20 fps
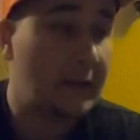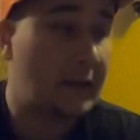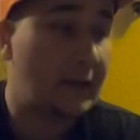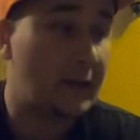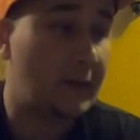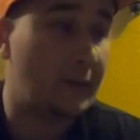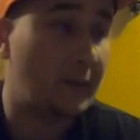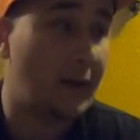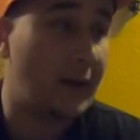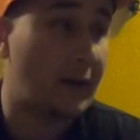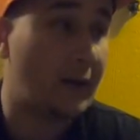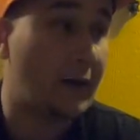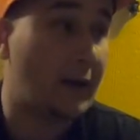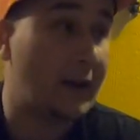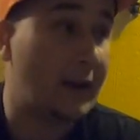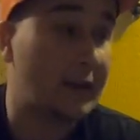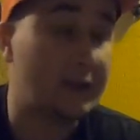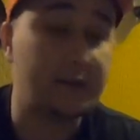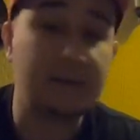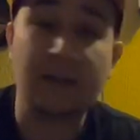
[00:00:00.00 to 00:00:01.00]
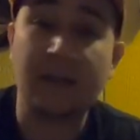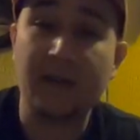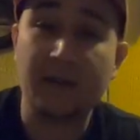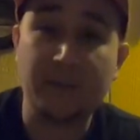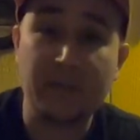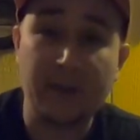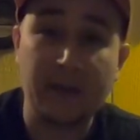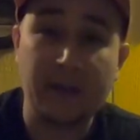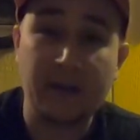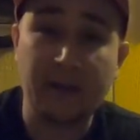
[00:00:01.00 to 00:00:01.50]
I had a sign
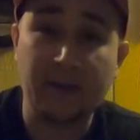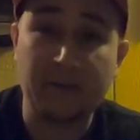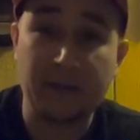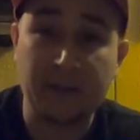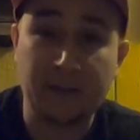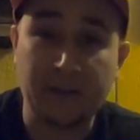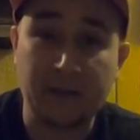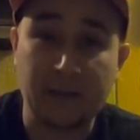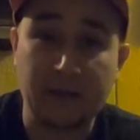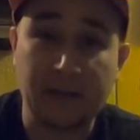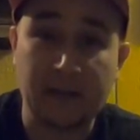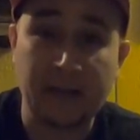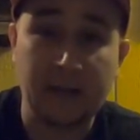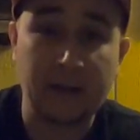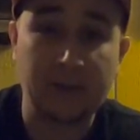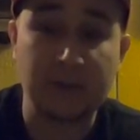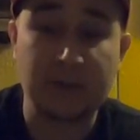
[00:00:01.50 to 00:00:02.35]
made, everything like that.